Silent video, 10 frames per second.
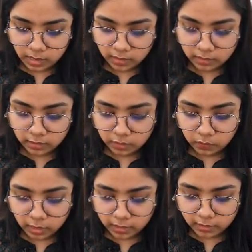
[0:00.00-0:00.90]
There we
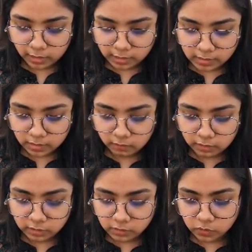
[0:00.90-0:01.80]
had an
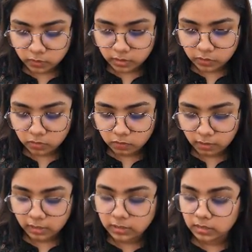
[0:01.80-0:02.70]
acceleration, so we cannot
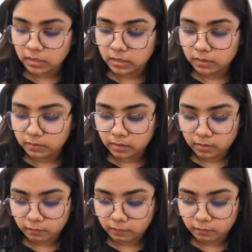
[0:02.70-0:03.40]
write the